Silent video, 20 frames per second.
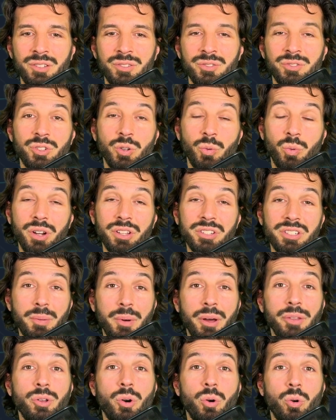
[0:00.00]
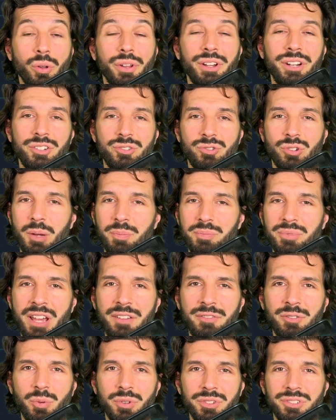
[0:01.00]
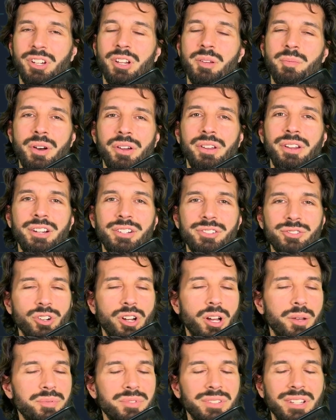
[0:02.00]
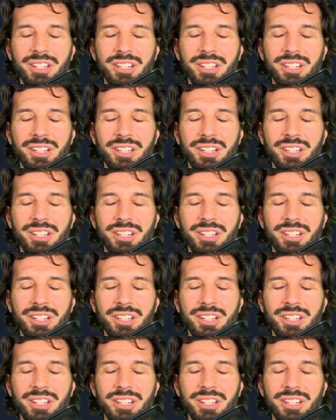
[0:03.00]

So what is about the whole airdrops? Everyone's talking about airdrops.